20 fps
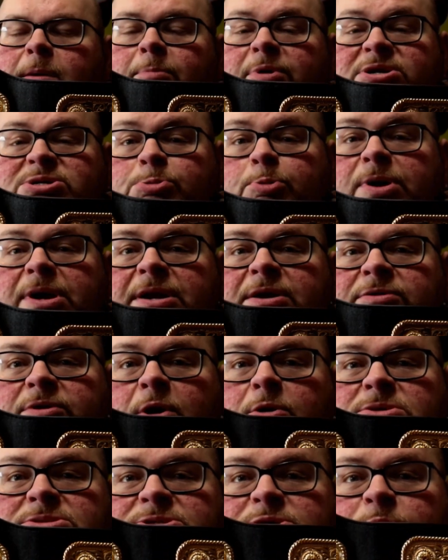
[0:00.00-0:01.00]
between
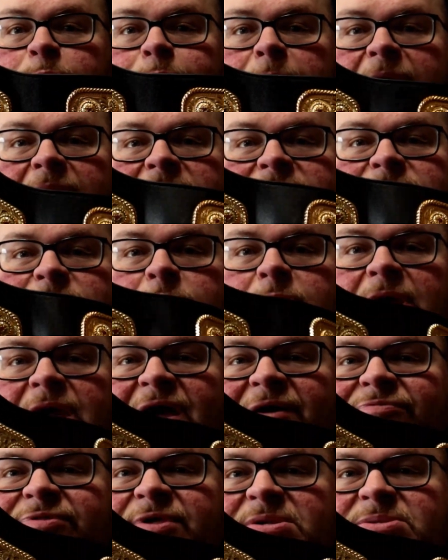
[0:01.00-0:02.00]
those two plates. So you
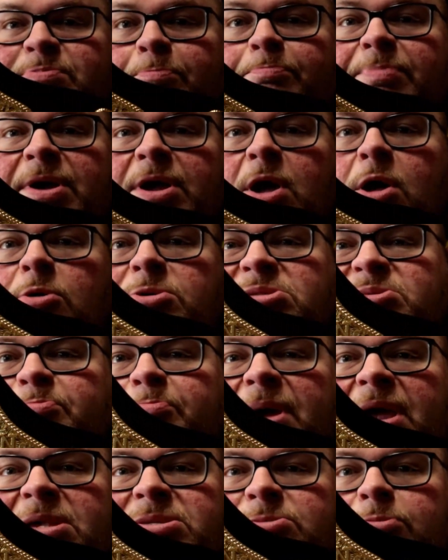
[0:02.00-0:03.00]
have this big old
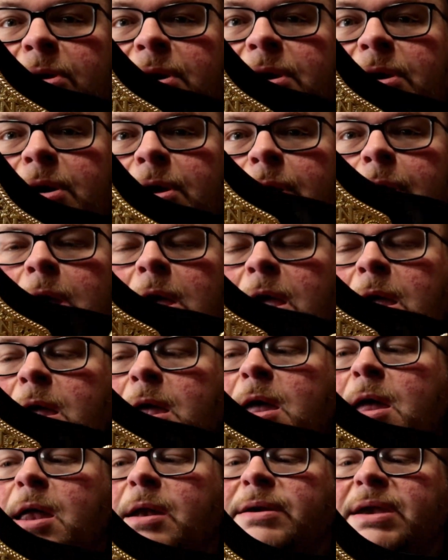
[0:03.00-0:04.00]
space right here.
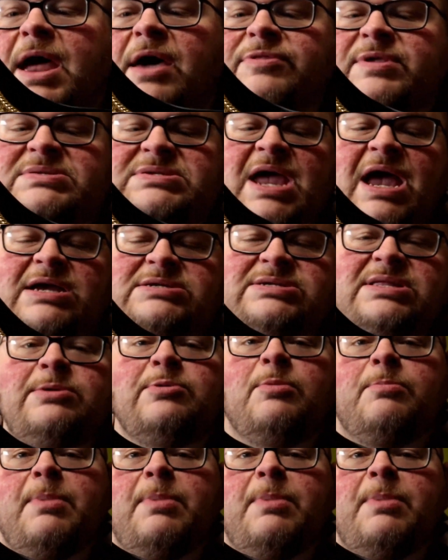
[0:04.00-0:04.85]
Now this actually